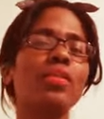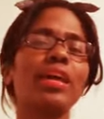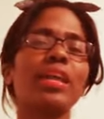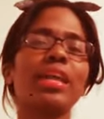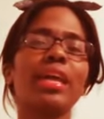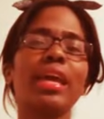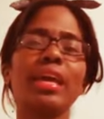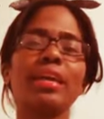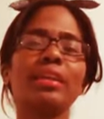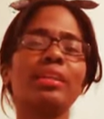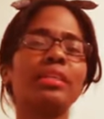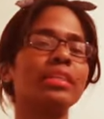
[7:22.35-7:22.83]
that
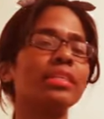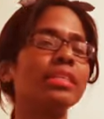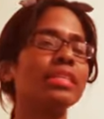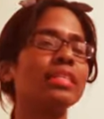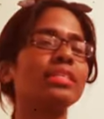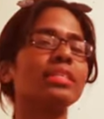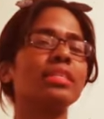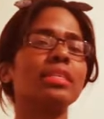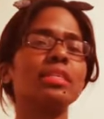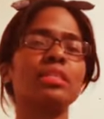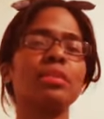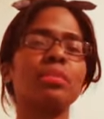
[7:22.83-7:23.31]

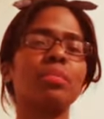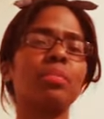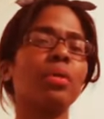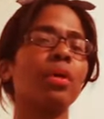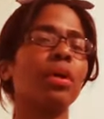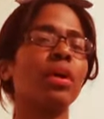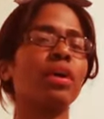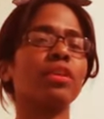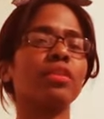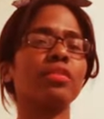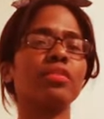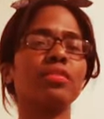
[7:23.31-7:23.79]
Annalise is a
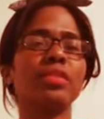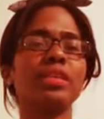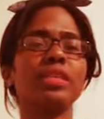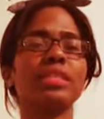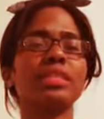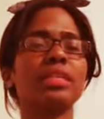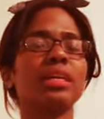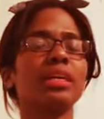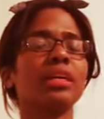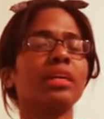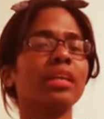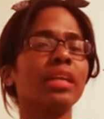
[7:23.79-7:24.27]
part of
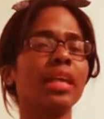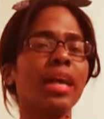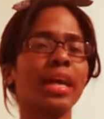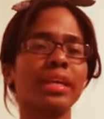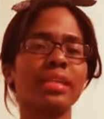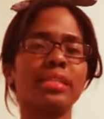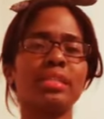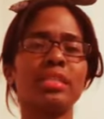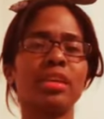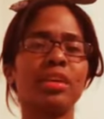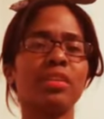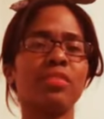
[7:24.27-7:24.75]
this
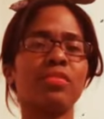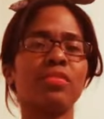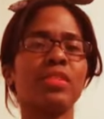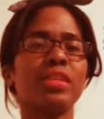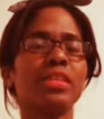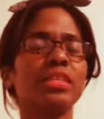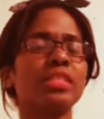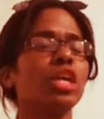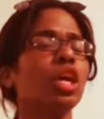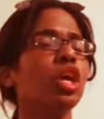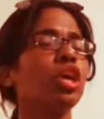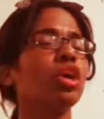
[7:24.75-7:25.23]
collective,
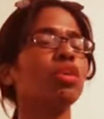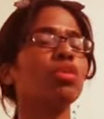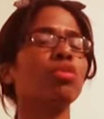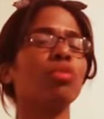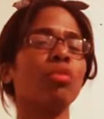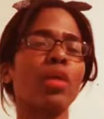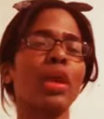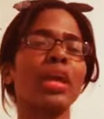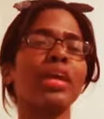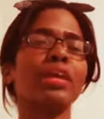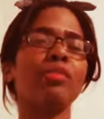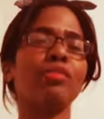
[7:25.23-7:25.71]
this
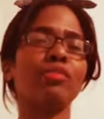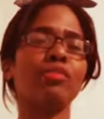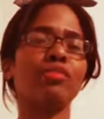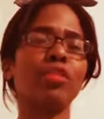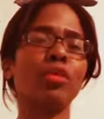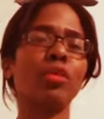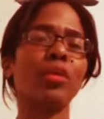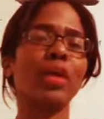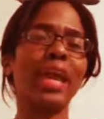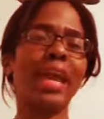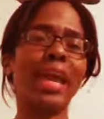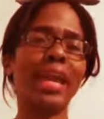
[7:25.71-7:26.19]

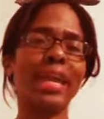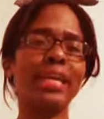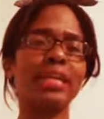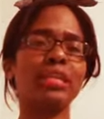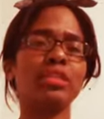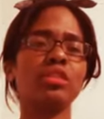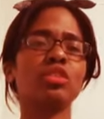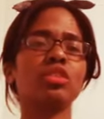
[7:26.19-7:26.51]
Grateful 8,